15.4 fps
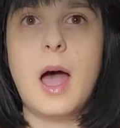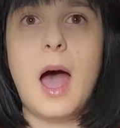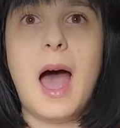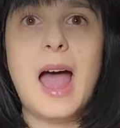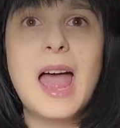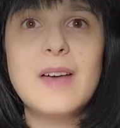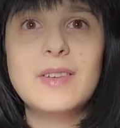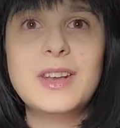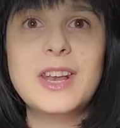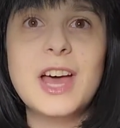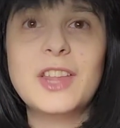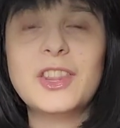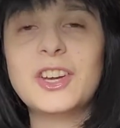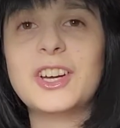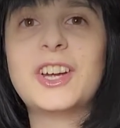I have
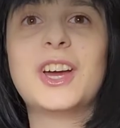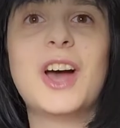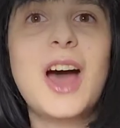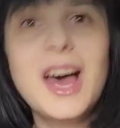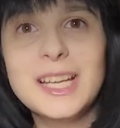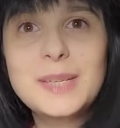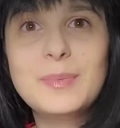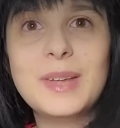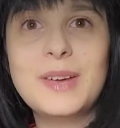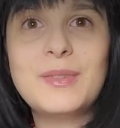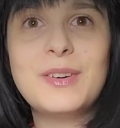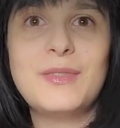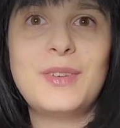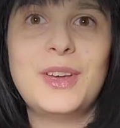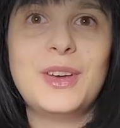another cosplay
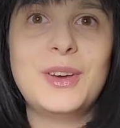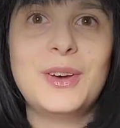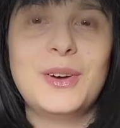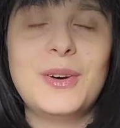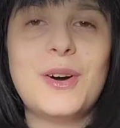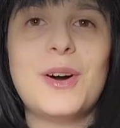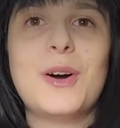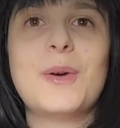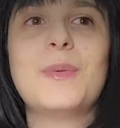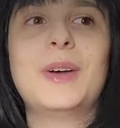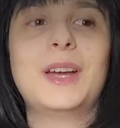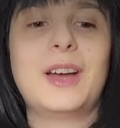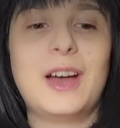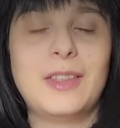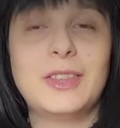review. Oh
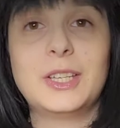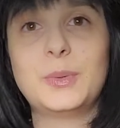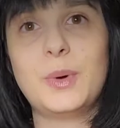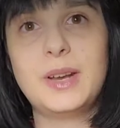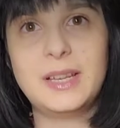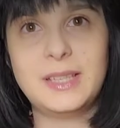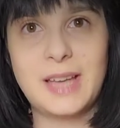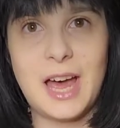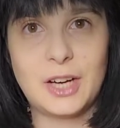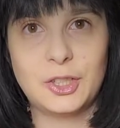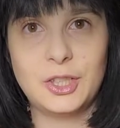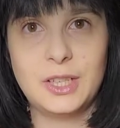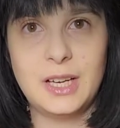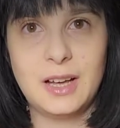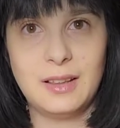my god, this one is
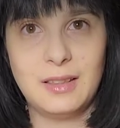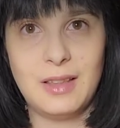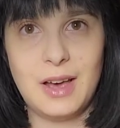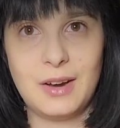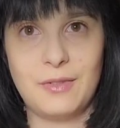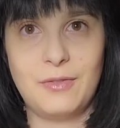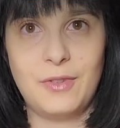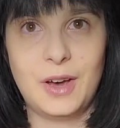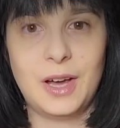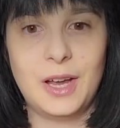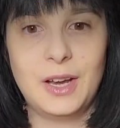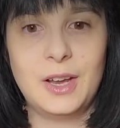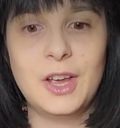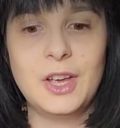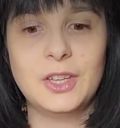actually a lot of
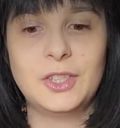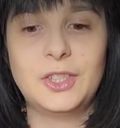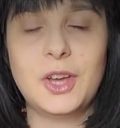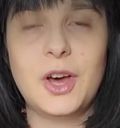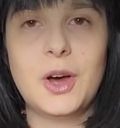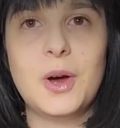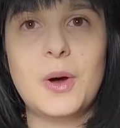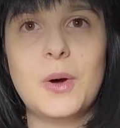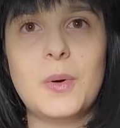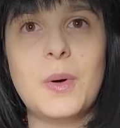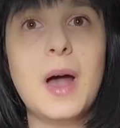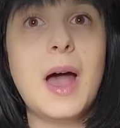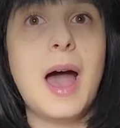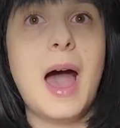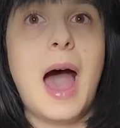fun.
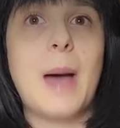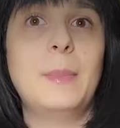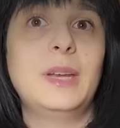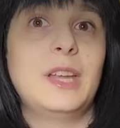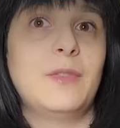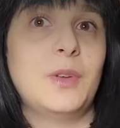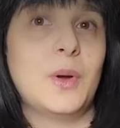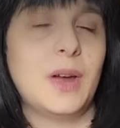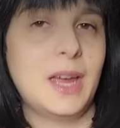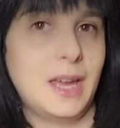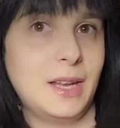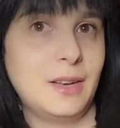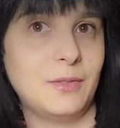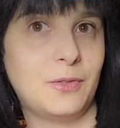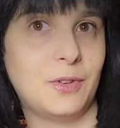So I'm going to give you a
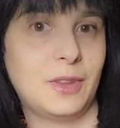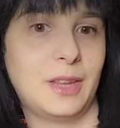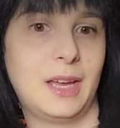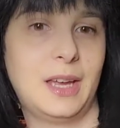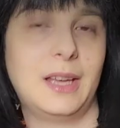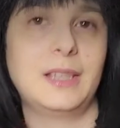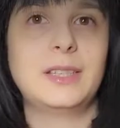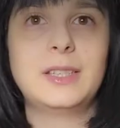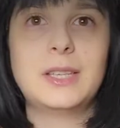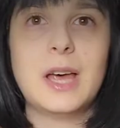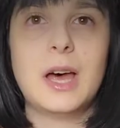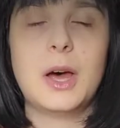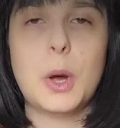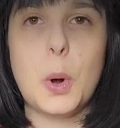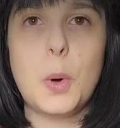hint for this.
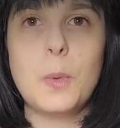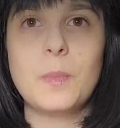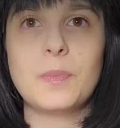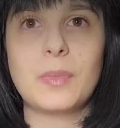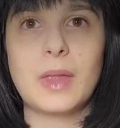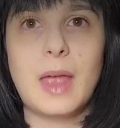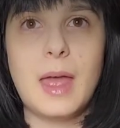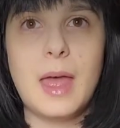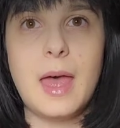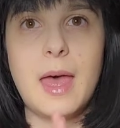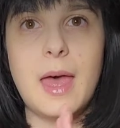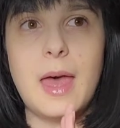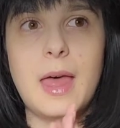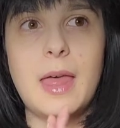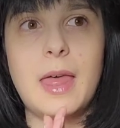So
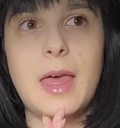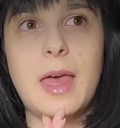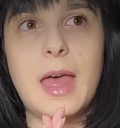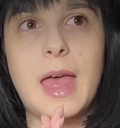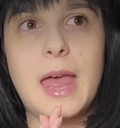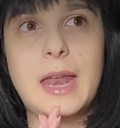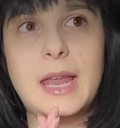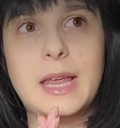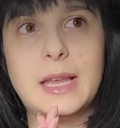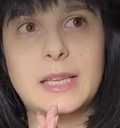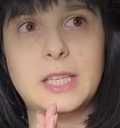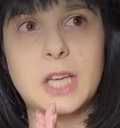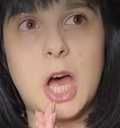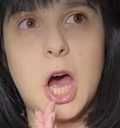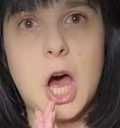it
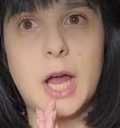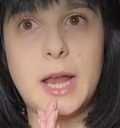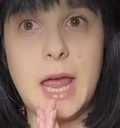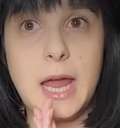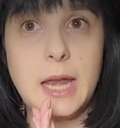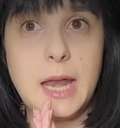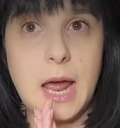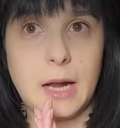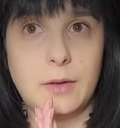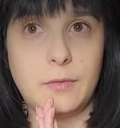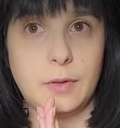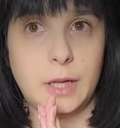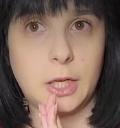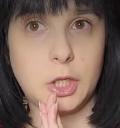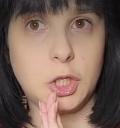is on a
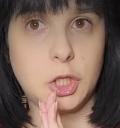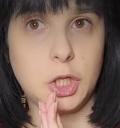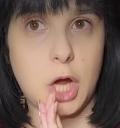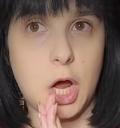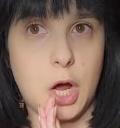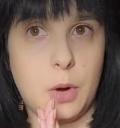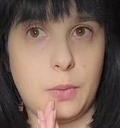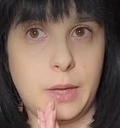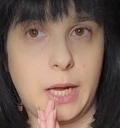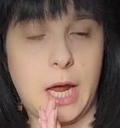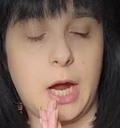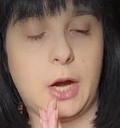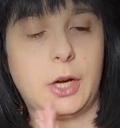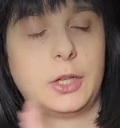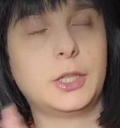Netflix show, the
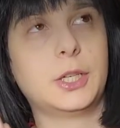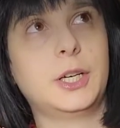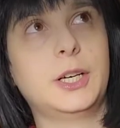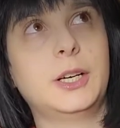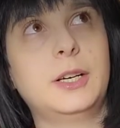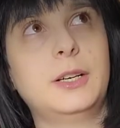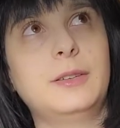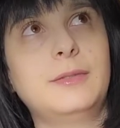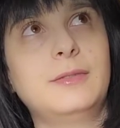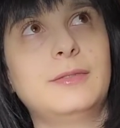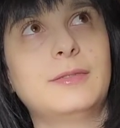character.